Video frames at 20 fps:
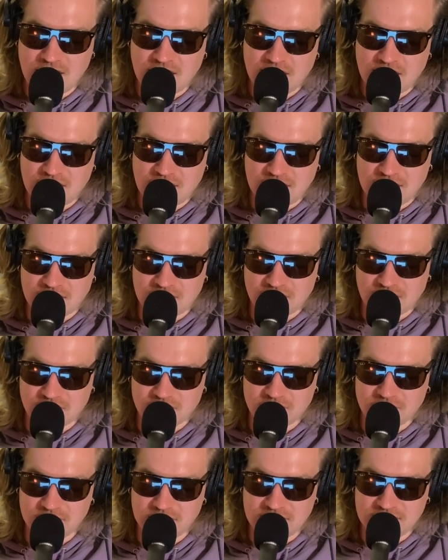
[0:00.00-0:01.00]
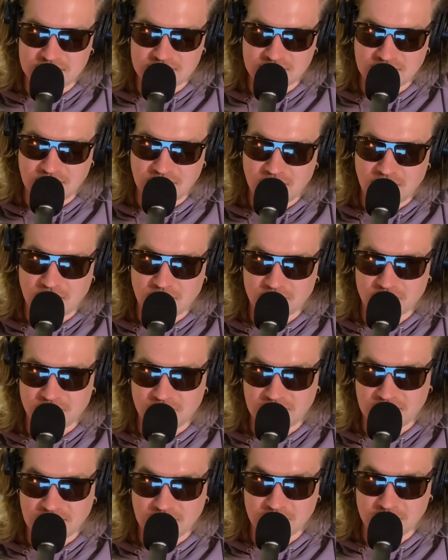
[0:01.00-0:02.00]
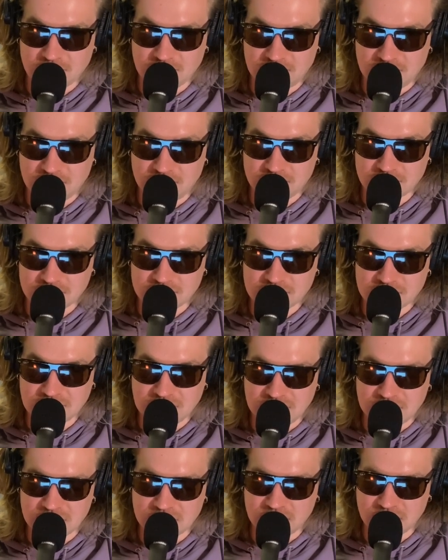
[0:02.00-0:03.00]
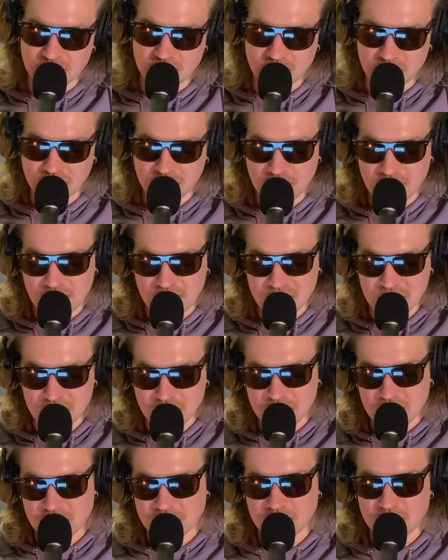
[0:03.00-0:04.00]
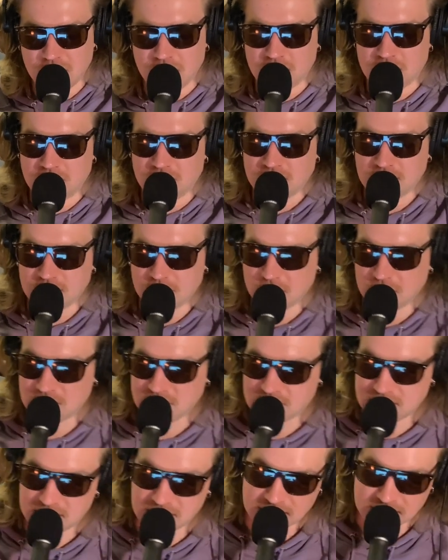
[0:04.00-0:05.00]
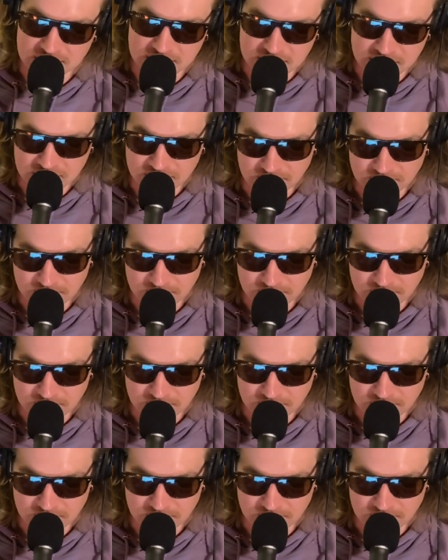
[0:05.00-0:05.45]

and are releasing harmful chemicals into local communities.